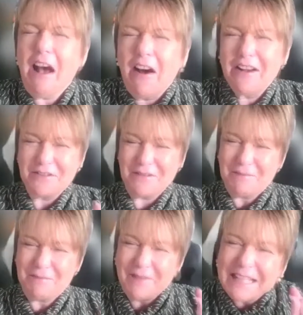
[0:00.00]
ask you
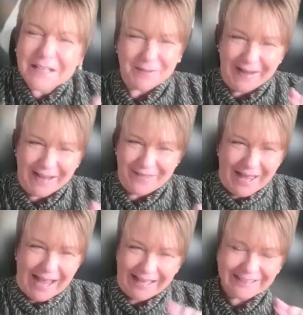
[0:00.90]
a little bit about
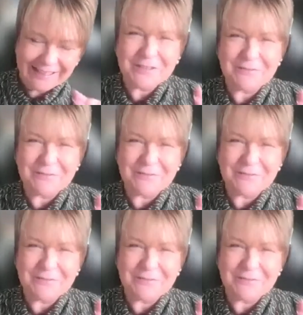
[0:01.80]
that as